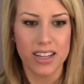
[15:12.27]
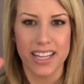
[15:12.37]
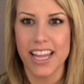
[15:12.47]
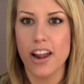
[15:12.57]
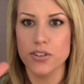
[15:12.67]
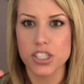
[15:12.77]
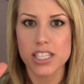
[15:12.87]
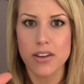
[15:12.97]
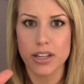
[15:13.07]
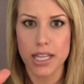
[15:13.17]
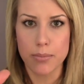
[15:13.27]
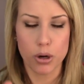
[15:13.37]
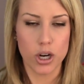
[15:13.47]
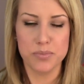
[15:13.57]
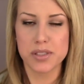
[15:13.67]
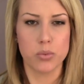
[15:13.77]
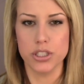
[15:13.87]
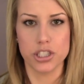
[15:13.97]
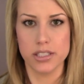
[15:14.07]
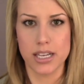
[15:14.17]
like the energy saving light bulbs,
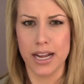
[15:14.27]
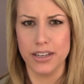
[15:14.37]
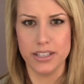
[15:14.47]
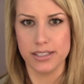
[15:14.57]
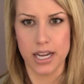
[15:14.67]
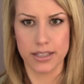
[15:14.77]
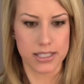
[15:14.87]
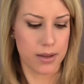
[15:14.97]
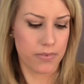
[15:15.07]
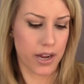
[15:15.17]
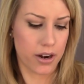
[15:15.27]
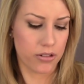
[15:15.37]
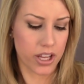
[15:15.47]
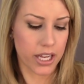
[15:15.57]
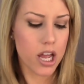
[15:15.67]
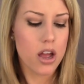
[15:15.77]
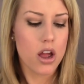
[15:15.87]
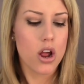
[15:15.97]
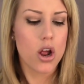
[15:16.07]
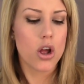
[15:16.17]
which is, I, is not the same thing, I don't think.
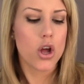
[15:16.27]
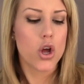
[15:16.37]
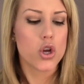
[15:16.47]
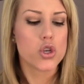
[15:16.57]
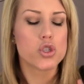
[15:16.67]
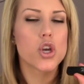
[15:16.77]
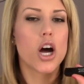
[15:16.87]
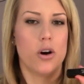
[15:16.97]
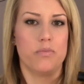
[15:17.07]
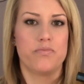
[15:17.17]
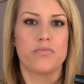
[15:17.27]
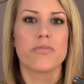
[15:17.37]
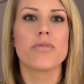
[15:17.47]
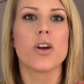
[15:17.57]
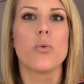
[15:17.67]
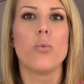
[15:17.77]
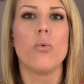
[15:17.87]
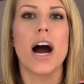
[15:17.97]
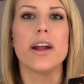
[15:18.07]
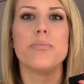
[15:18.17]
So
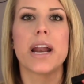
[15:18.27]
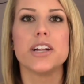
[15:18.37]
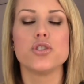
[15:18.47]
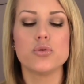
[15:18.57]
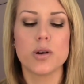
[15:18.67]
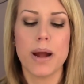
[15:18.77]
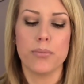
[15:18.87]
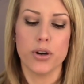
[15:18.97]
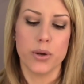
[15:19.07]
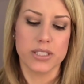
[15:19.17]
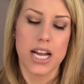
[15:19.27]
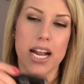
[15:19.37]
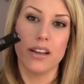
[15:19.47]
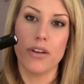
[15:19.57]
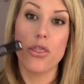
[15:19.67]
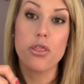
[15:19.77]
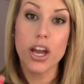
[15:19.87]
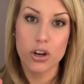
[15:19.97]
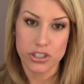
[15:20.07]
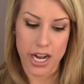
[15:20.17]
I, but I do remember it was kind of a
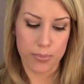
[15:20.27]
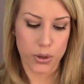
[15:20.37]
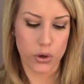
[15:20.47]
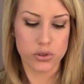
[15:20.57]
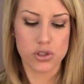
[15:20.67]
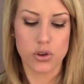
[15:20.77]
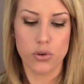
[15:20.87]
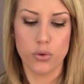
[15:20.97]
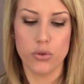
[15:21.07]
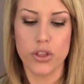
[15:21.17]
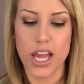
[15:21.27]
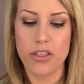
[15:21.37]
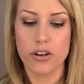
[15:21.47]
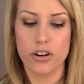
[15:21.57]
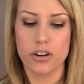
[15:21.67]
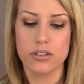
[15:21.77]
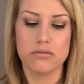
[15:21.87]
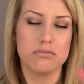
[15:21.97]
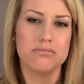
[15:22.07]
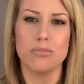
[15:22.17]
thicker top coat. So the
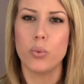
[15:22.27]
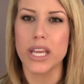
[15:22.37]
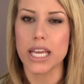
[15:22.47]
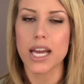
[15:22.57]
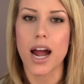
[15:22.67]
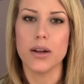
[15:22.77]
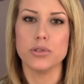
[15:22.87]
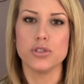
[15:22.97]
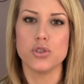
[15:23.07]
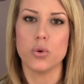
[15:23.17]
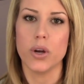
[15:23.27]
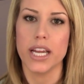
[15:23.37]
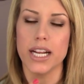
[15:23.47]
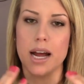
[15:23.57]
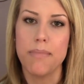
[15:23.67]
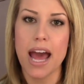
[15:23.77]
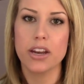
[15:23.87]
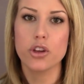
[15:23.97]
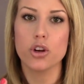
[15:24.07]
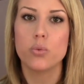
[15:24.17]
other week I was doing a
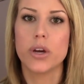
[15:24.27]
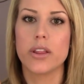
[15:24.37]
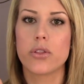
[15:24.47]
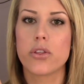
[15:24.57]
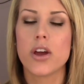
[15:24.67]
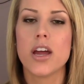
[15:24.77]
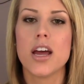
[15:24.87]
manicure with